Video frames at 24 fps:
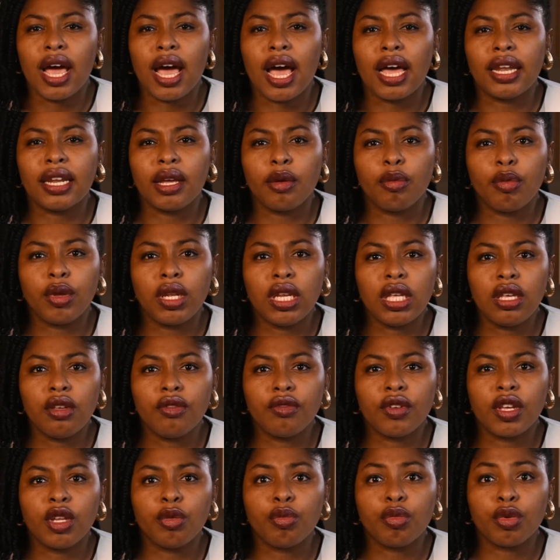And I
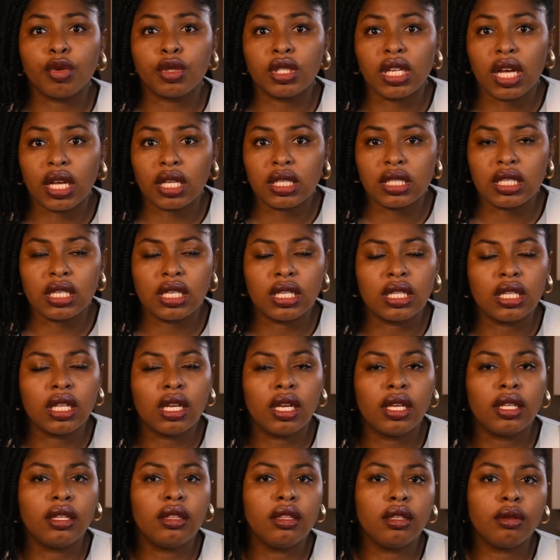believe in protecting
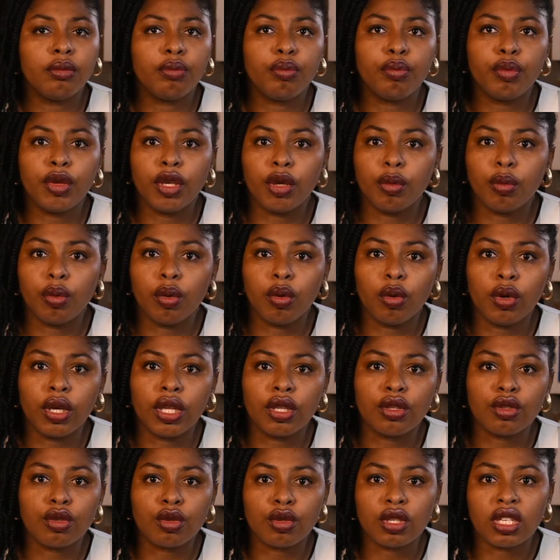the people
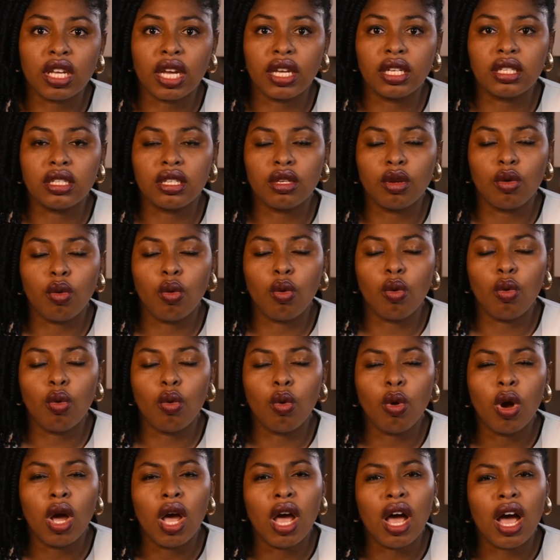in society
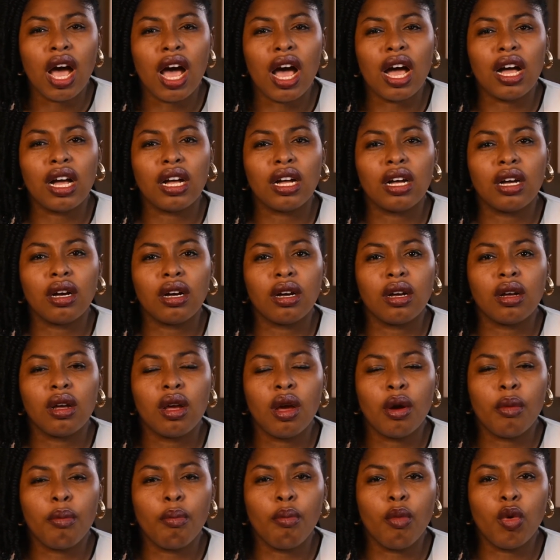who are
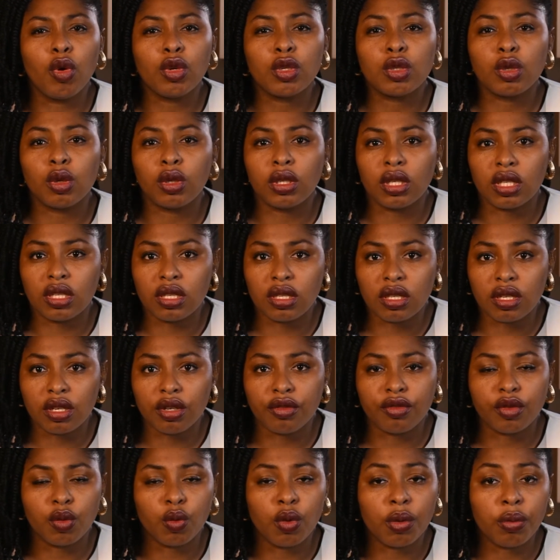most
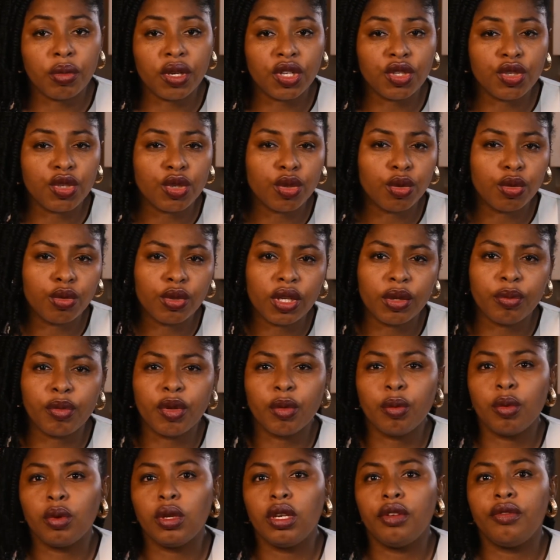underserved: women, children,
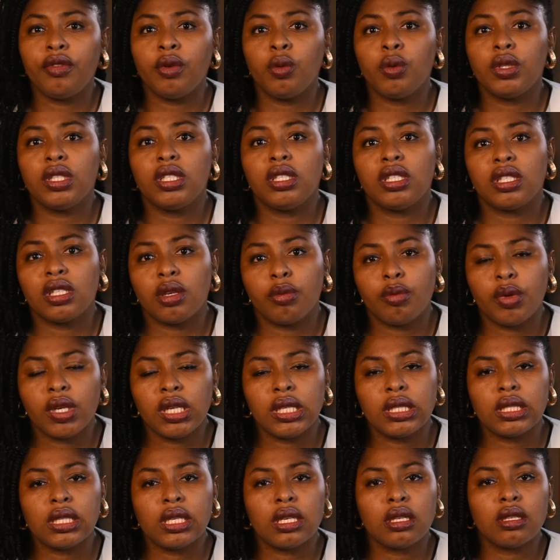people living with
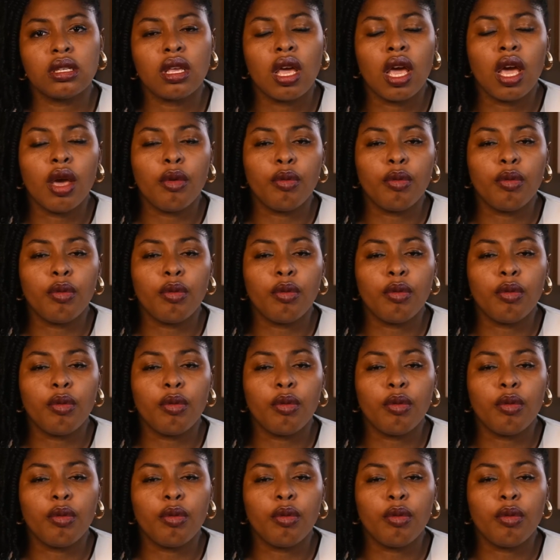disabilities,